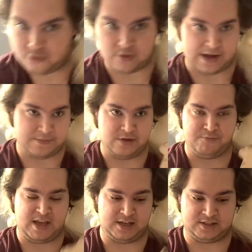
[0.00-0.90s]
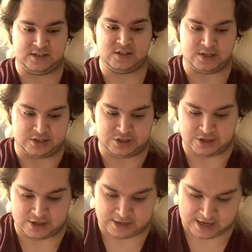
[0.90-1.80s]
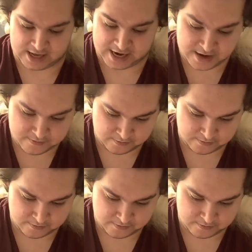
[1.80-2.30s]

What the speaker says: Grab your pieces, because you're gonna need it.